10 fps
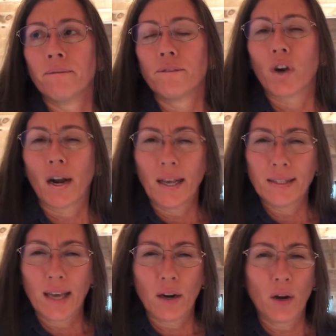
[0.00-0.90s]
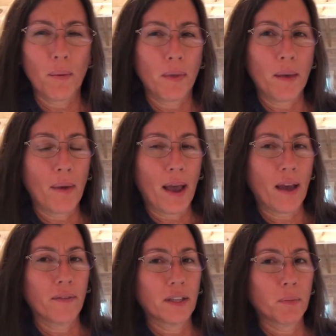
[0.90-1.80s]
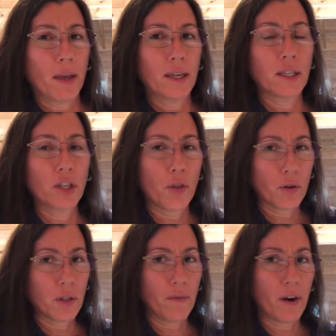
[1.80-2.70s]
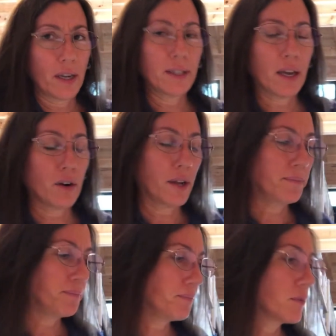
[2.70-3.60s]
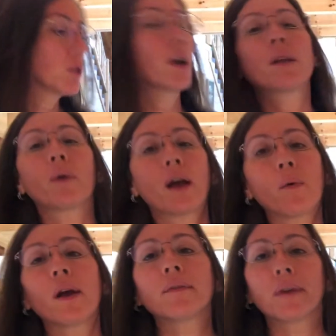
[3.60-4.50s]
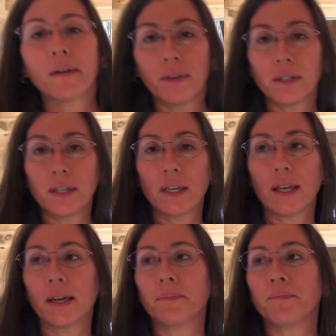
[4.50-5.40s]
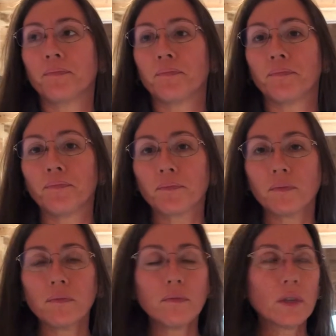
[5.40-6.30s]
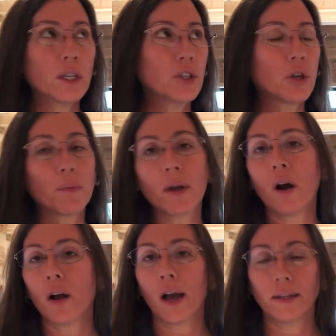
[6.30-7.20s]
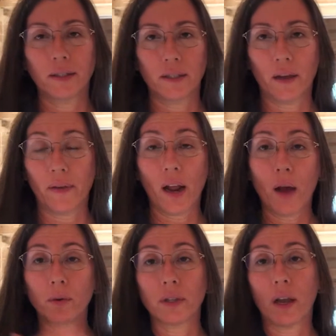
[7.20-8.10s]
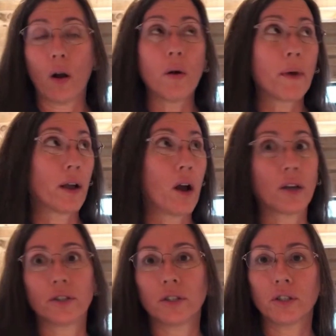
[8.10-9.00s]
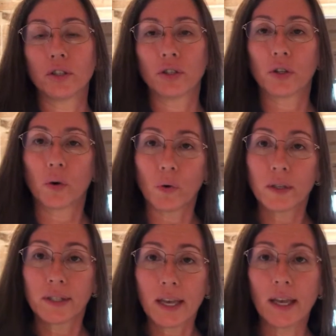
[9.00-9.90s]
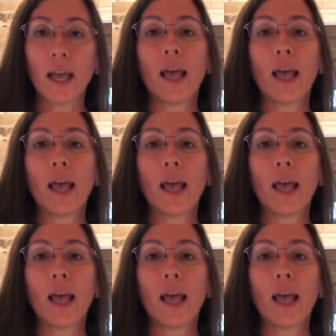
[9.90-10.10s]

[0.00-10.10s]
Friday, Saturday, but they might have expanded it to Thursday, Friday, Saturday. So anyway, I went, I visited him. He showed me all kinds of stuff and I was like, oh my gosh, this is just the coolest thing.